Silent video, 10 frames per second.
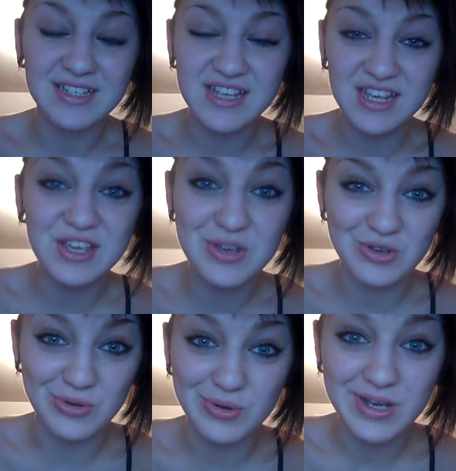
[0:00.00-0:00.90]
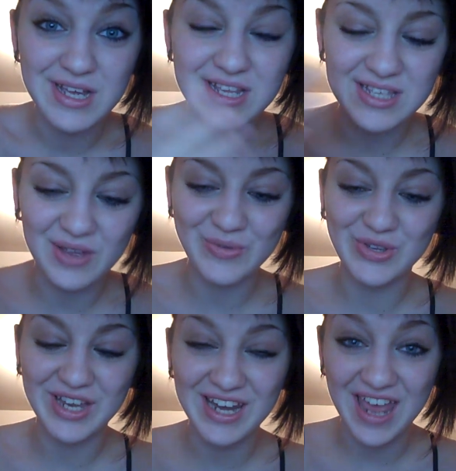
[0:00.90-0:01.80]
to you
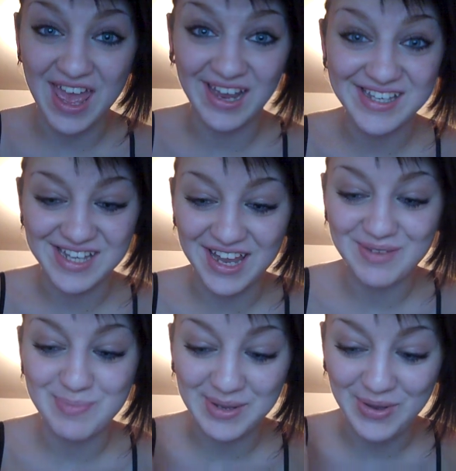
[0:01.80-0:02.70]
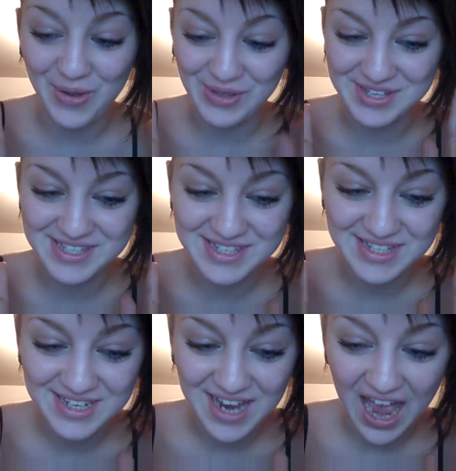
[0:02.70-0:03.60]
sounds like an accent because